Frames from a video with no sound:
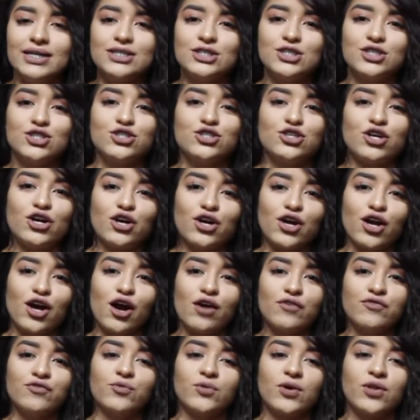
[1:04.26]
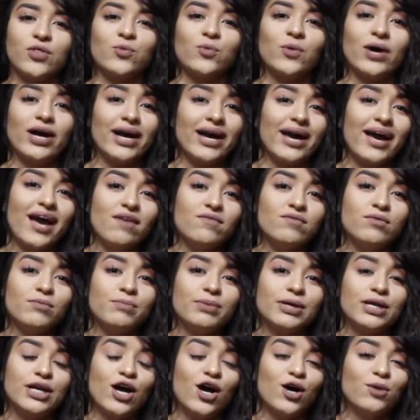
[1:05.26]
and start off with why I haven't
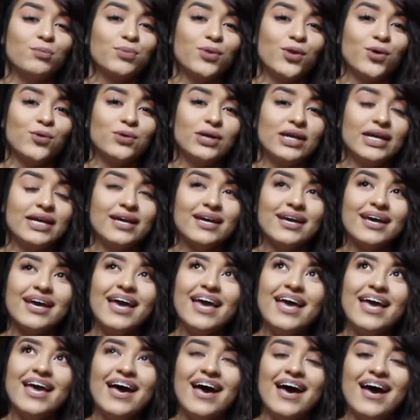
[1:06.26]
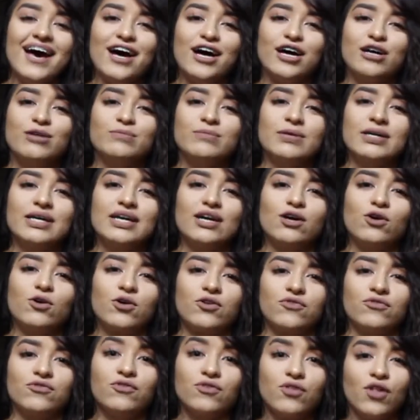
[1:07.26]
been uploading um,
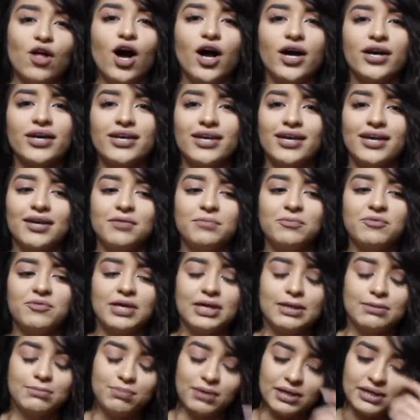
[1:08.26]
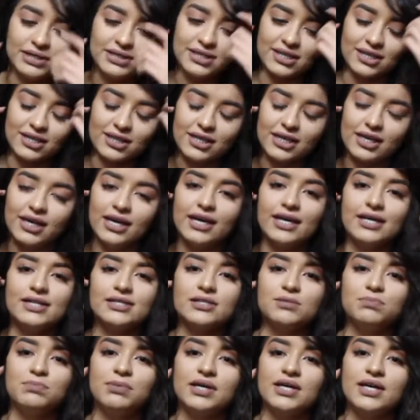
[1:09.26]
or vlogging, basically.
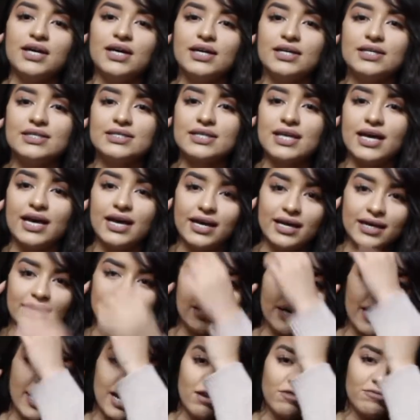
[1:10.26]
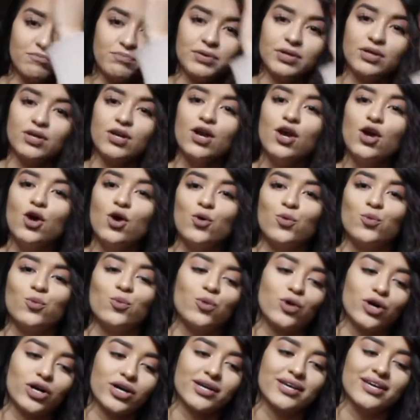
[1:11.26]
It's because I have been
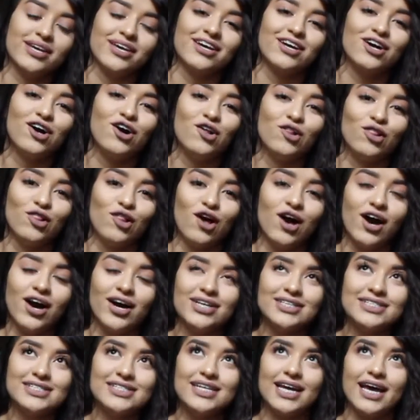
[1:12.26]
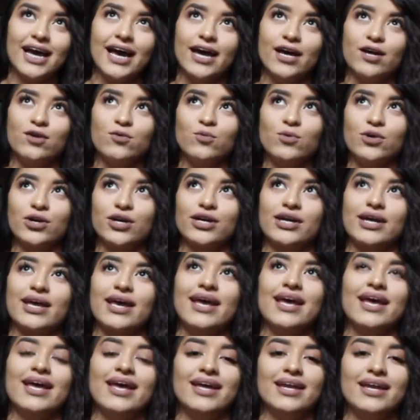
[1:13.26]
working a lot. I work
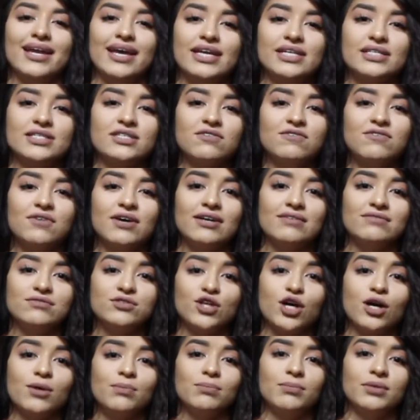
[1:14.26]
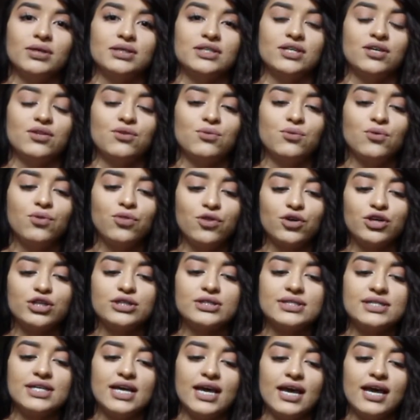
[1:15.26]
an eight to five job Monday through
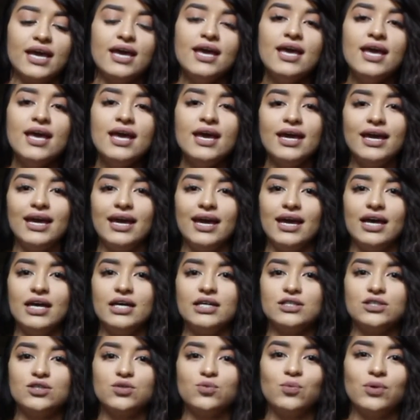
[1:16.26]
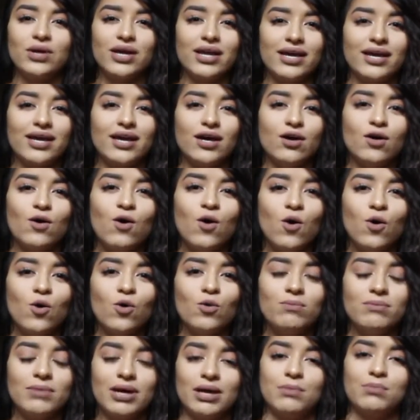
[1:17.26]
Thursday, and when I get
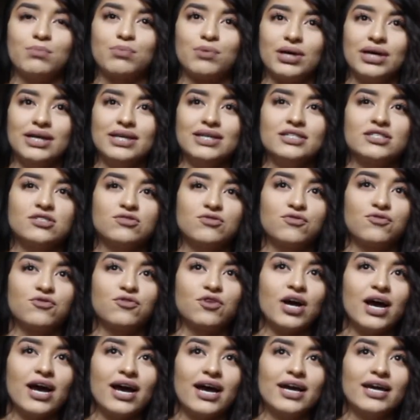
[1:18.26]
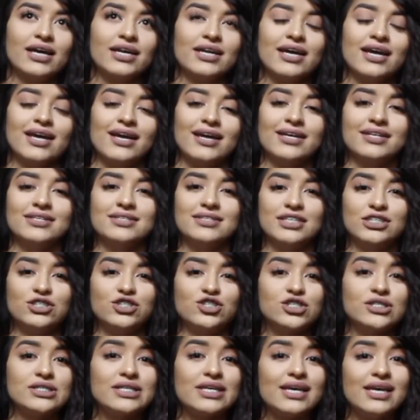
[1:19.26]
home, my brain is fried, and I
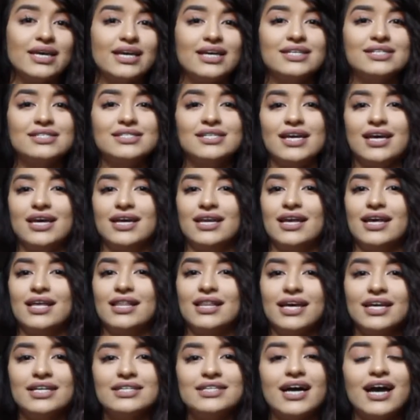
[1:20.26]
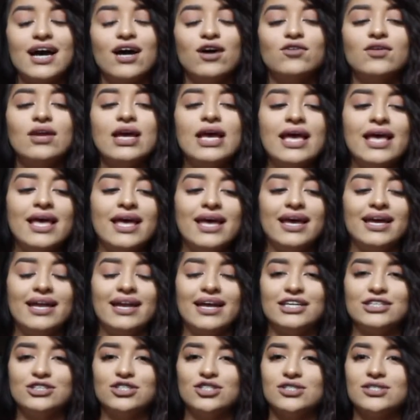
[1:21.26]
just eat, and I lay down, and
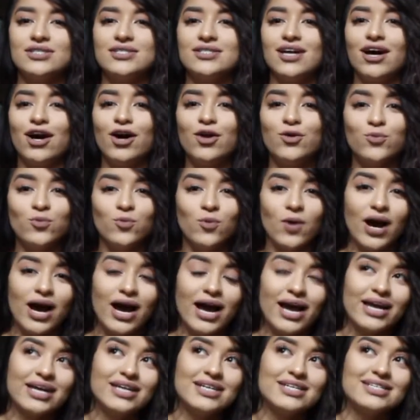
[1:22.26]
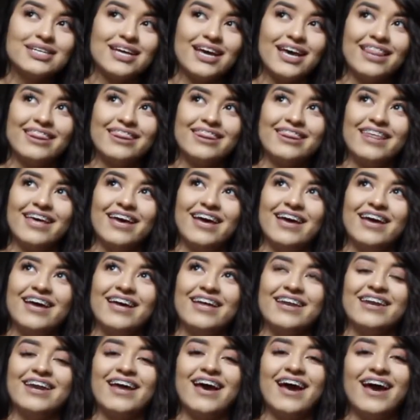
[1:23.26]
I just unwind, and
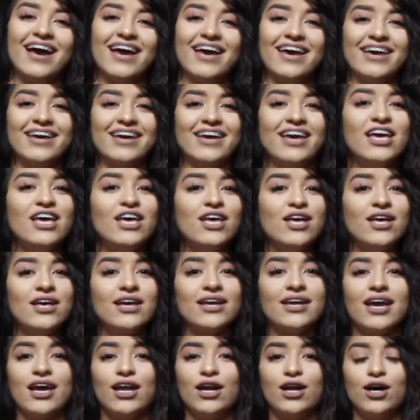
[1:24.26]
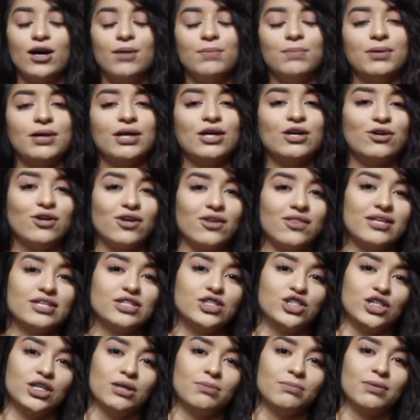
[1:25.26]
then I get up and go to the
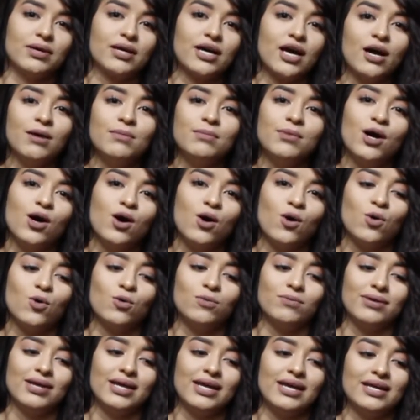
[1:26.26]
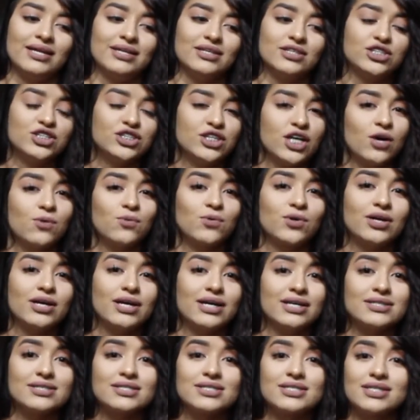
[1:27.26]
gym, come home and shower
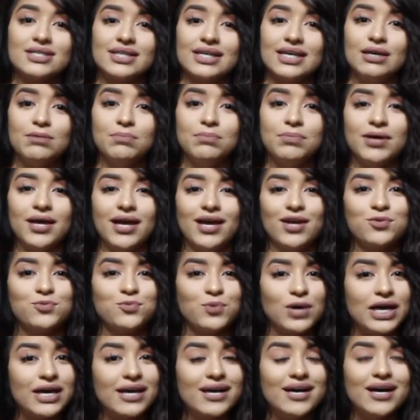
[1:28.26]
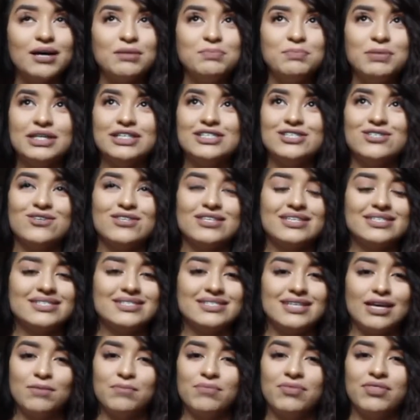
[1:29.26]
and sleep, and wake up and do the
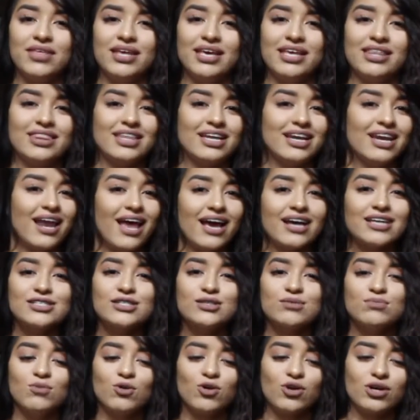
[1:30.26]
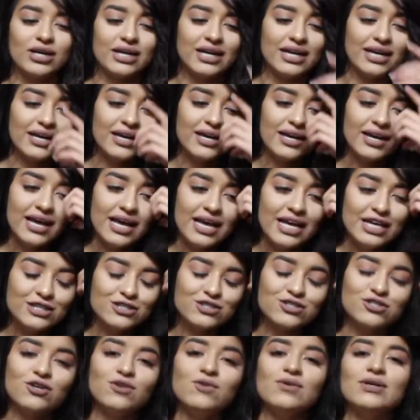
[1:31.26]
same thing the next morning.
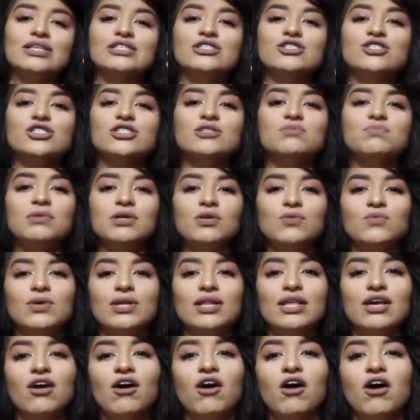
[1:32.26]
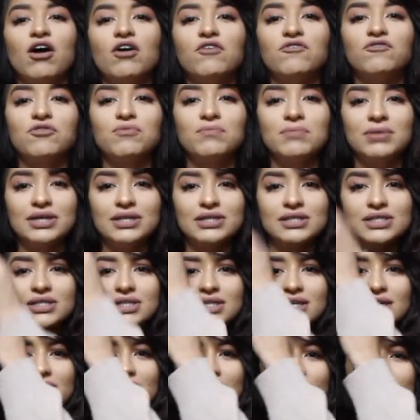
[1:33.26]
So it's just been really hard for me
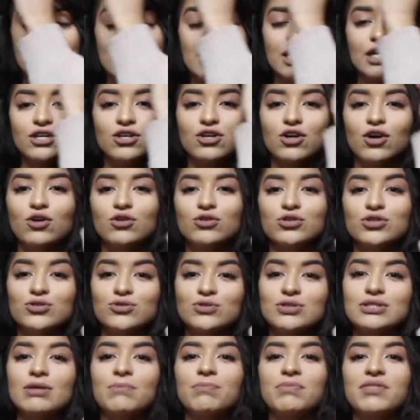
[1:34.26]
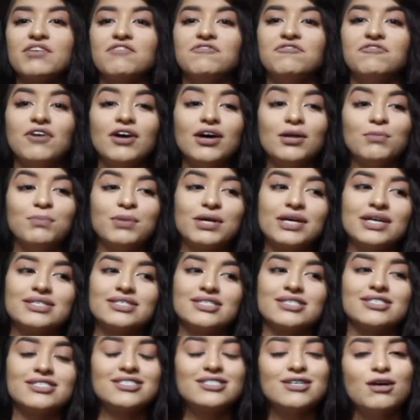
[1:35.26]
to go do something fun
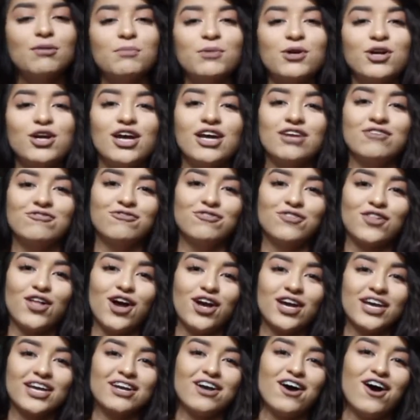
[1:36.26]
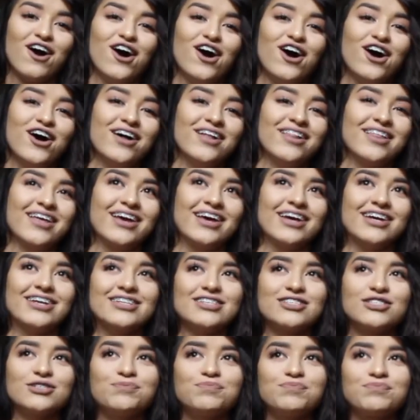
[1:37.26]
because it's summer and vlog it all
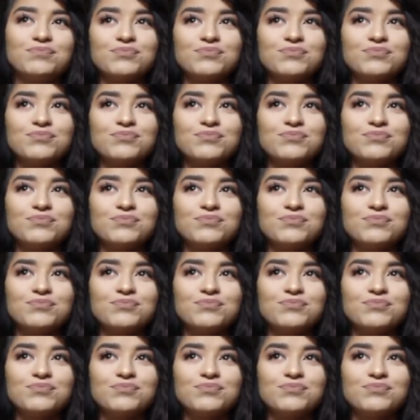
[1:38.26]
and